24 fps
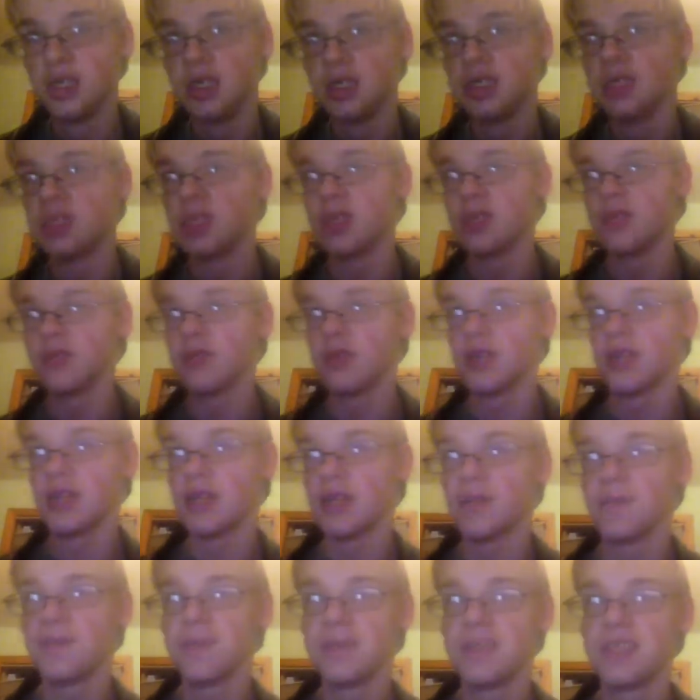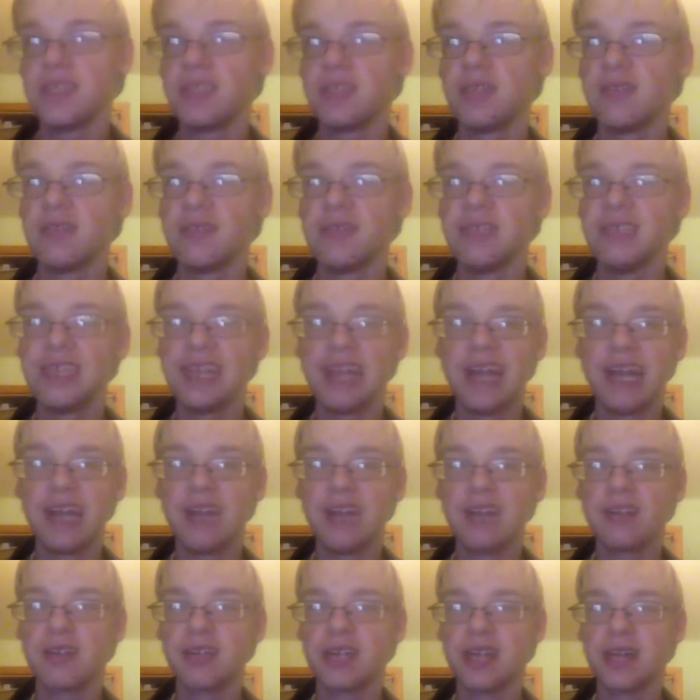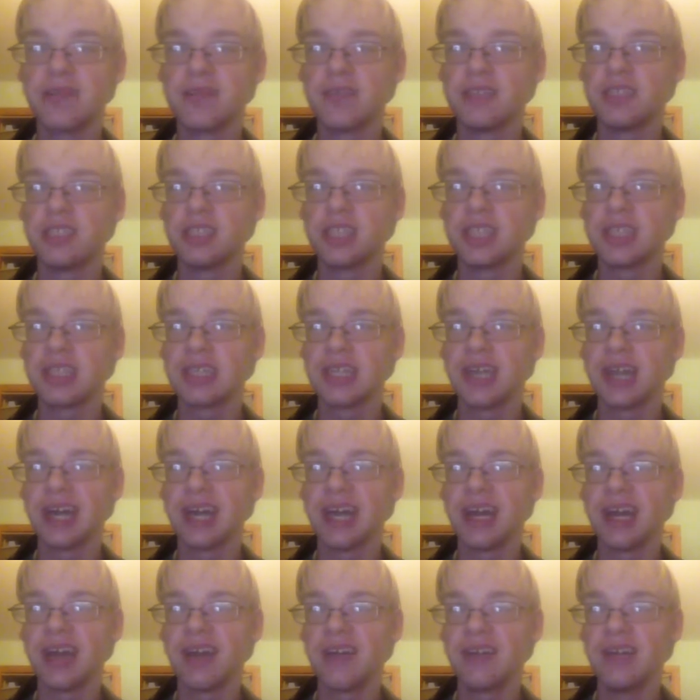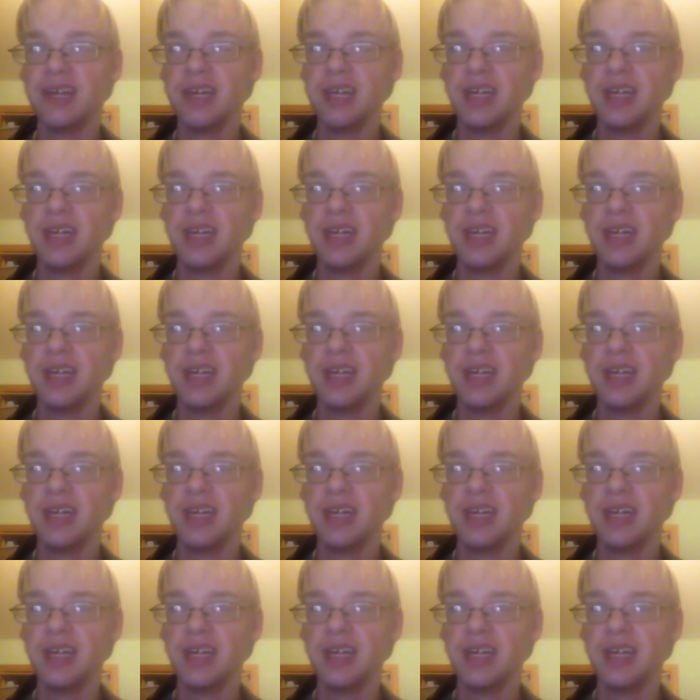So yeah, you're gonna have to check that out.